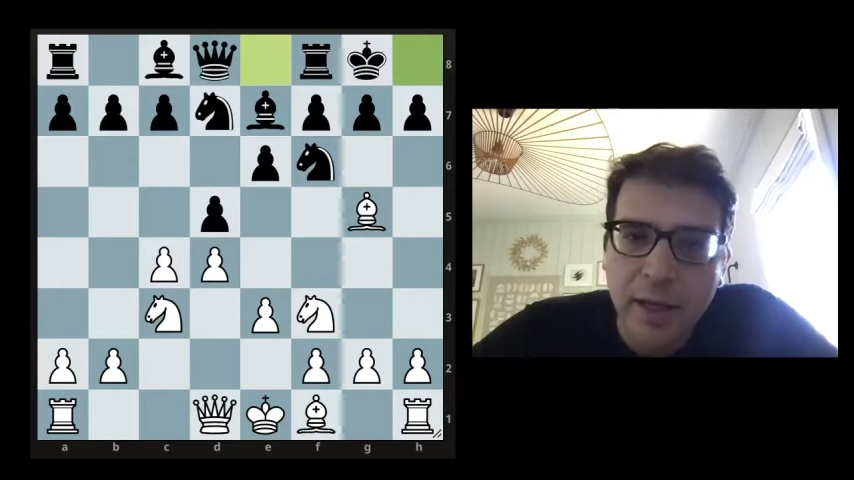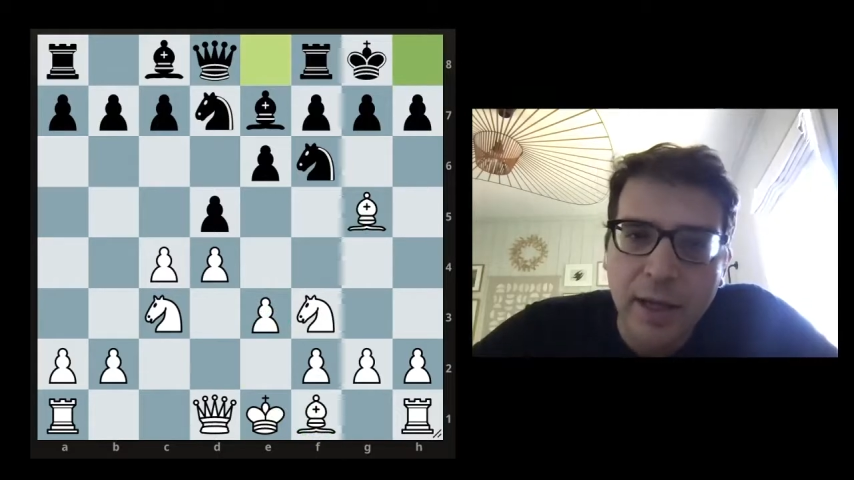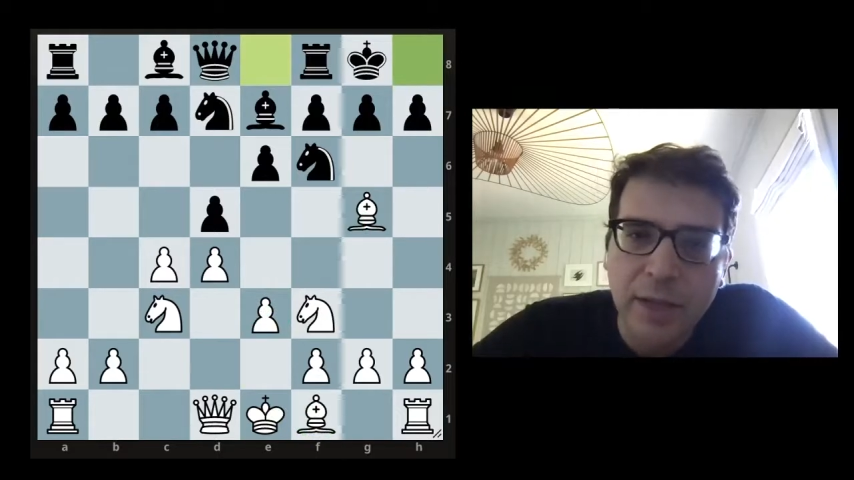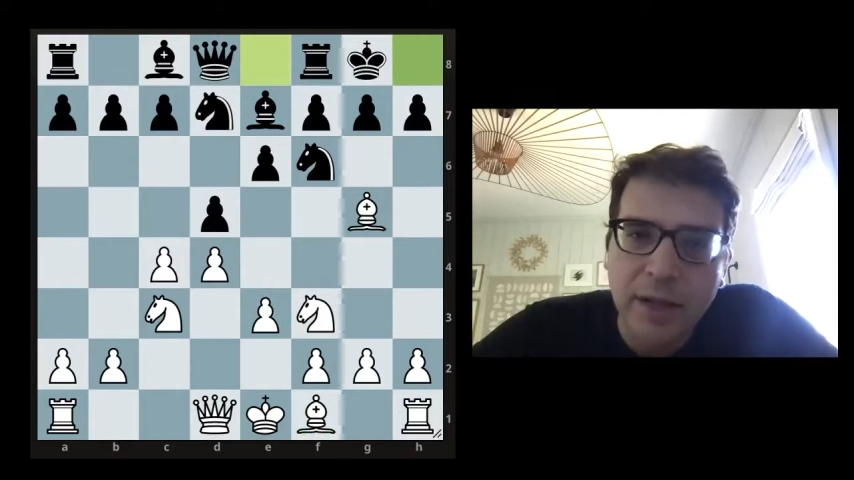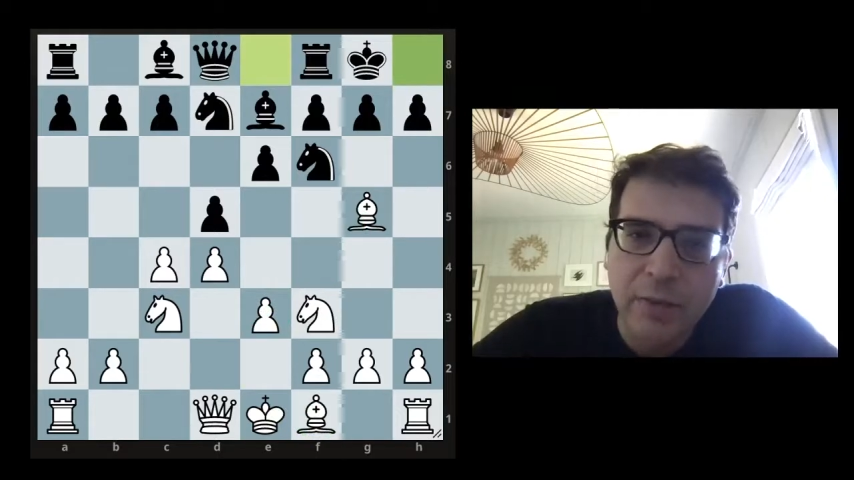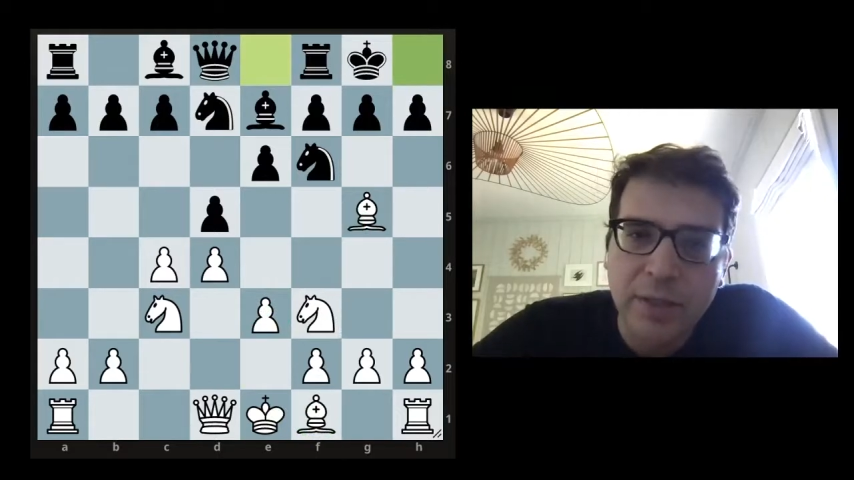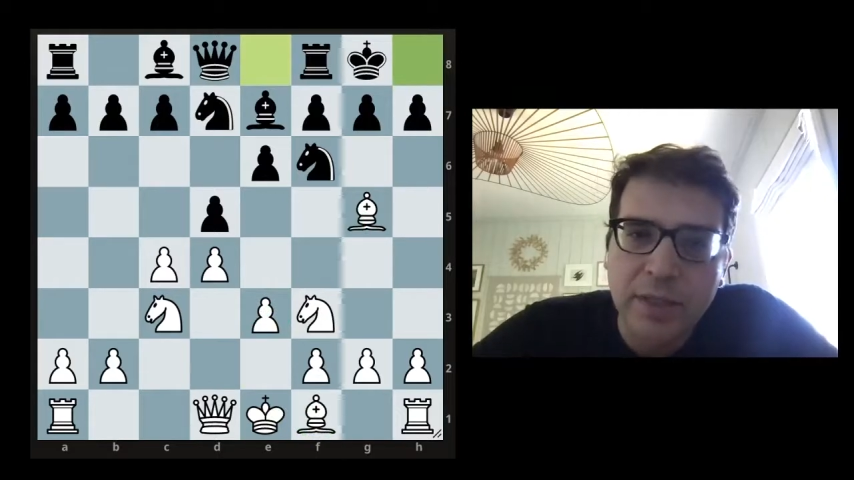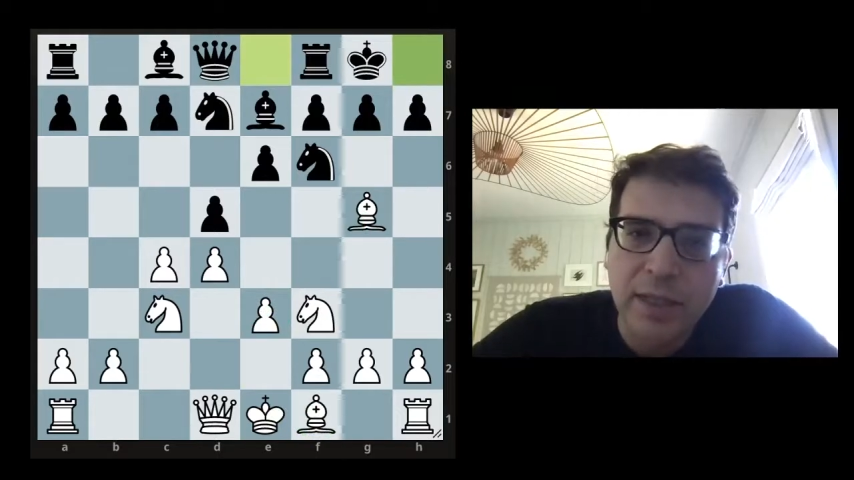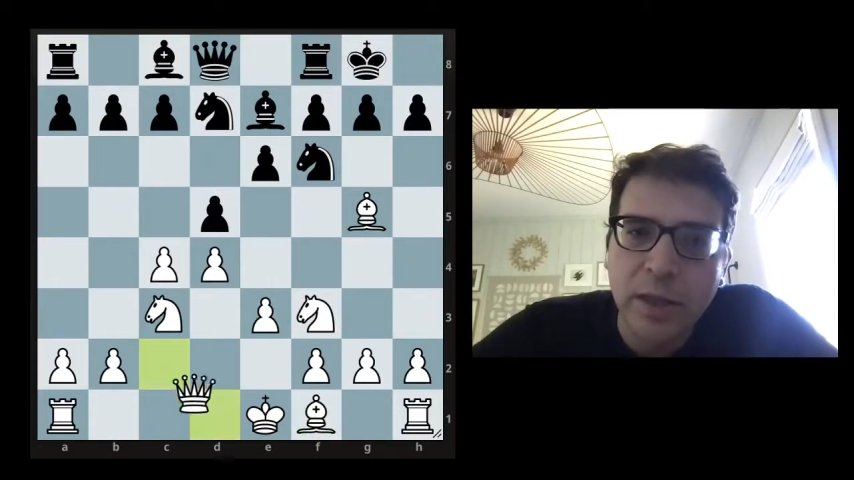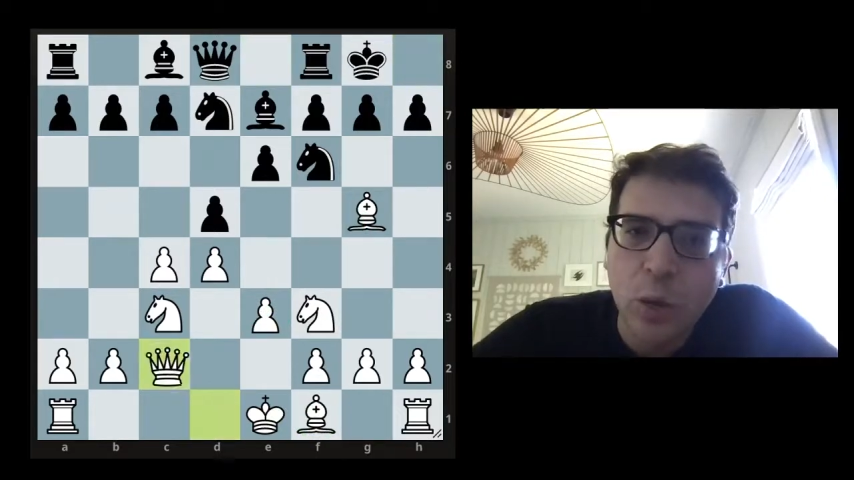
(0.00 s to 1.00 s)
and then we
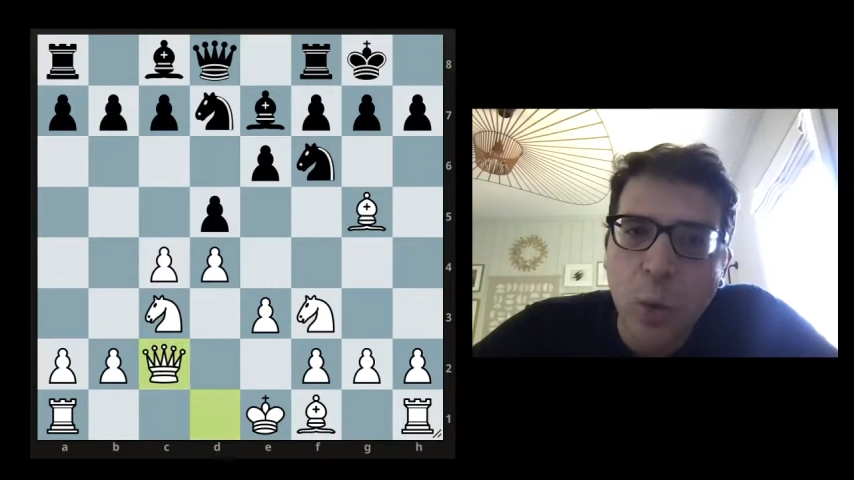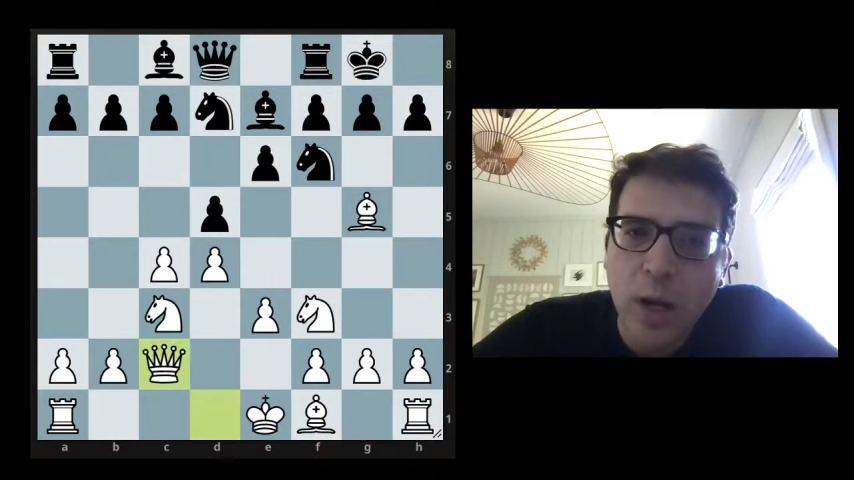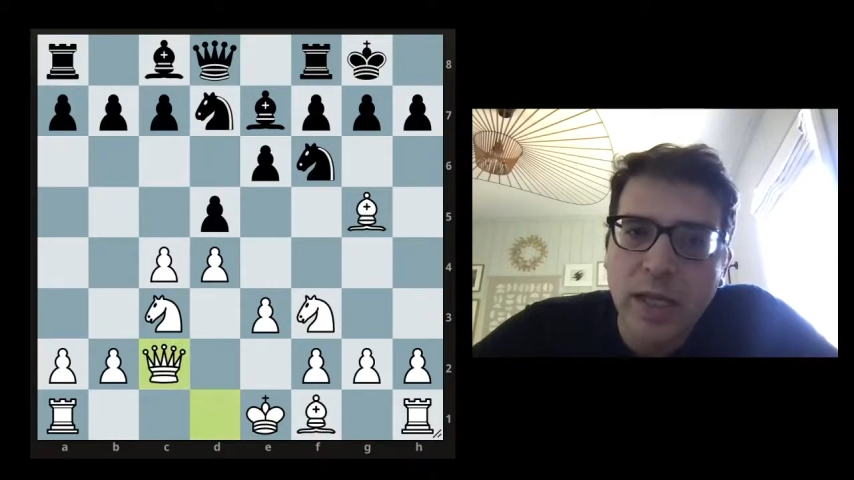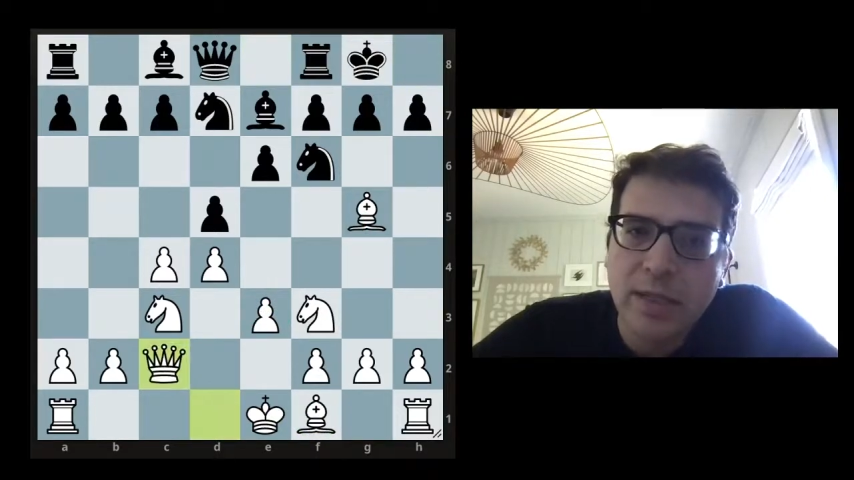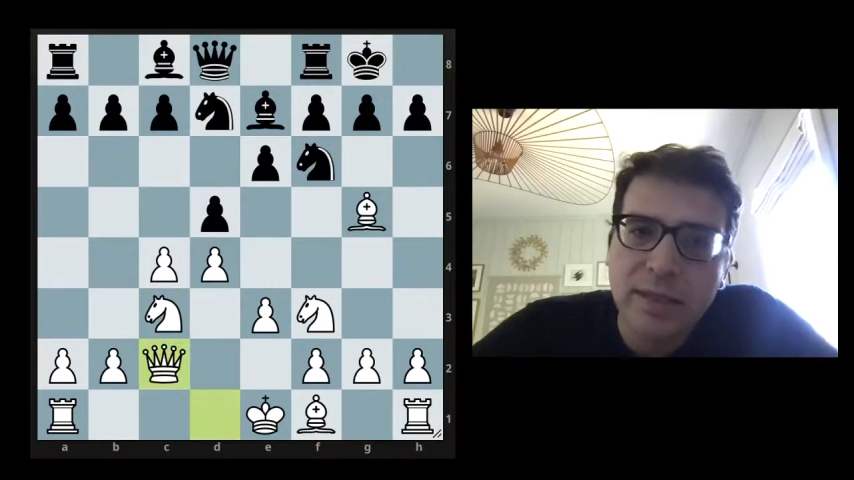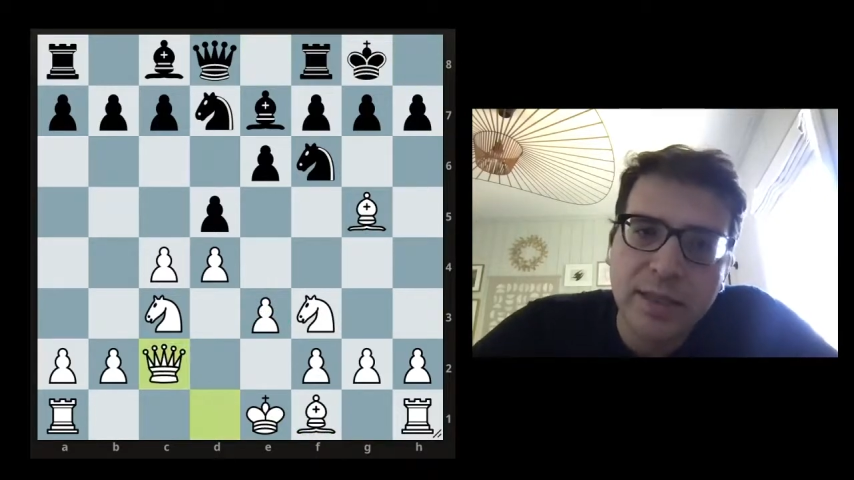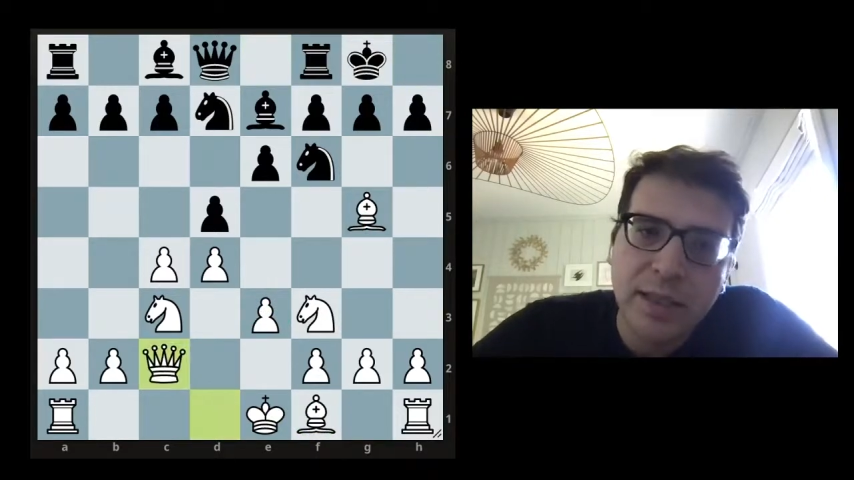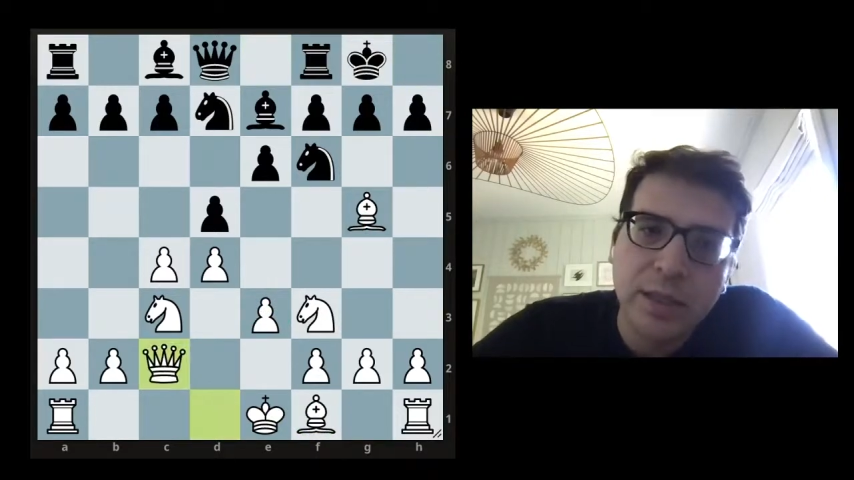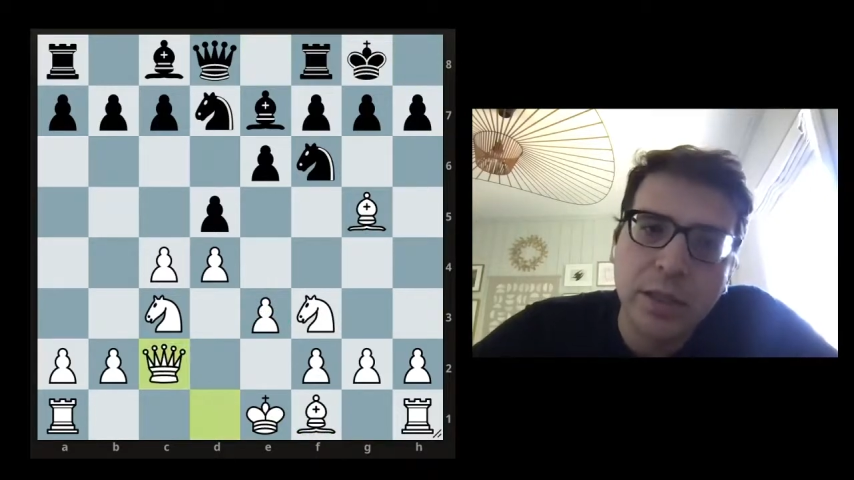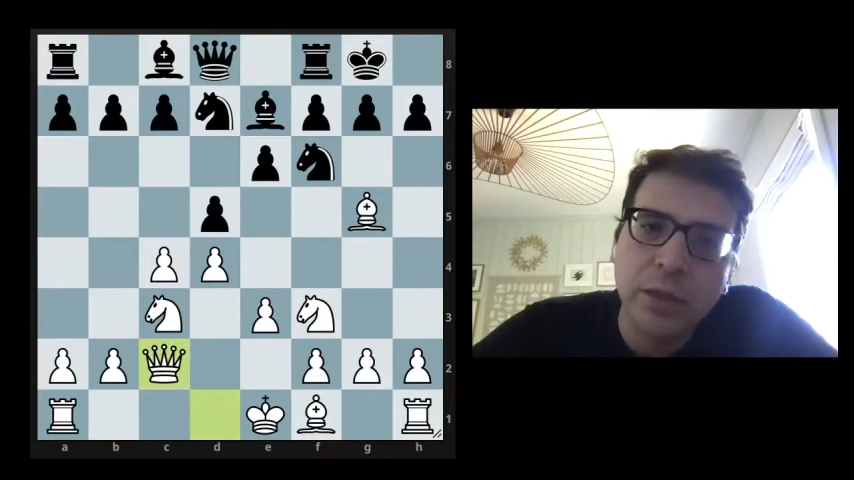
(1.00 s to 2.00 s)
see queen to
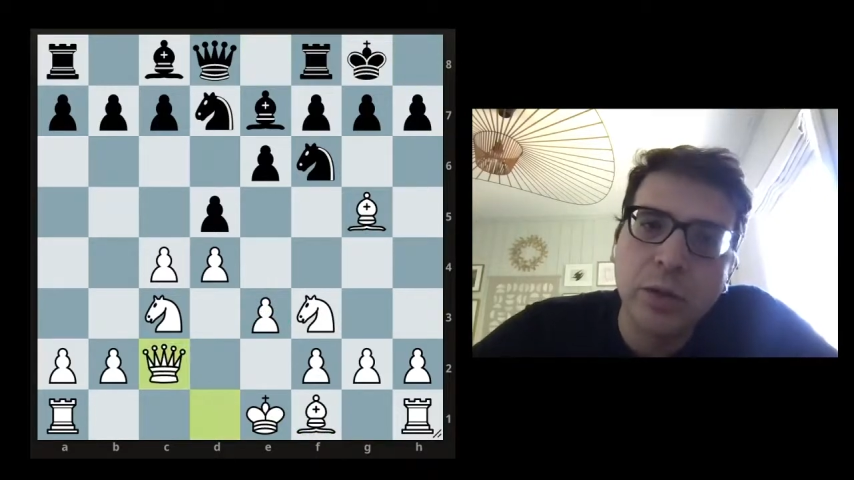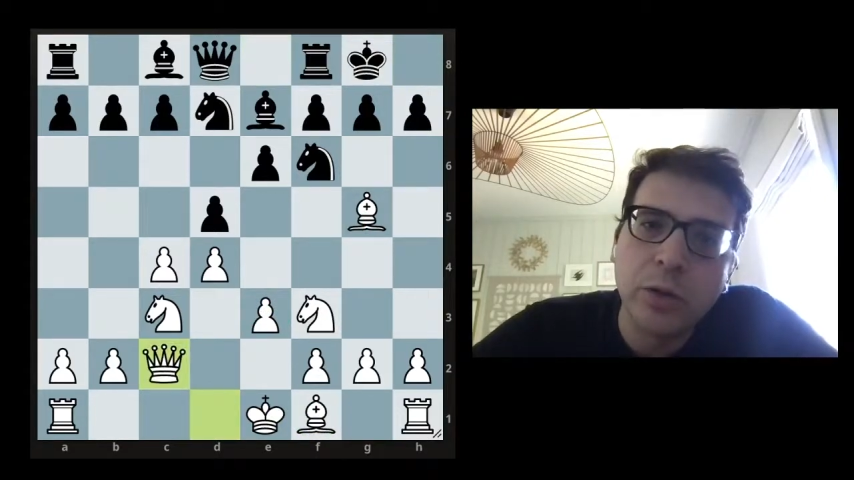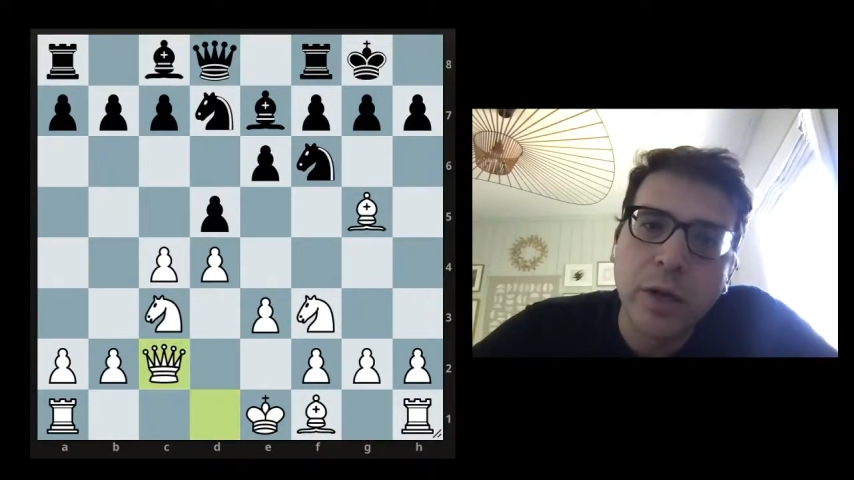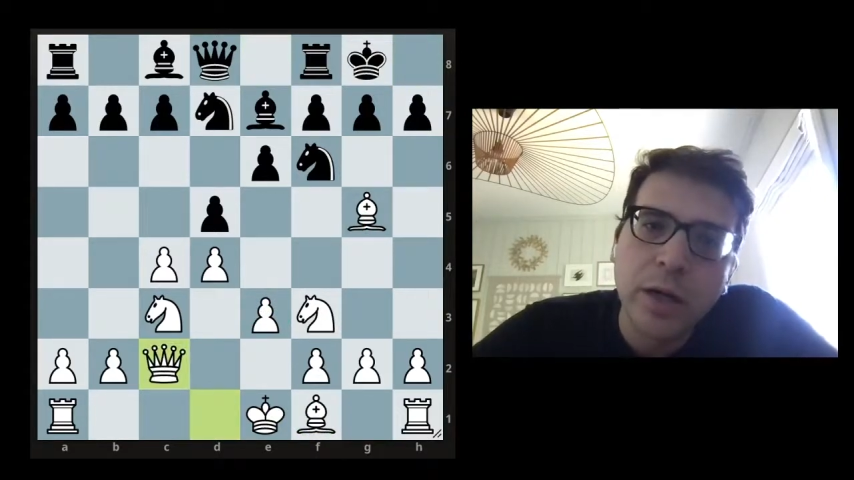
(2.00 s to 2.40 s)
c2,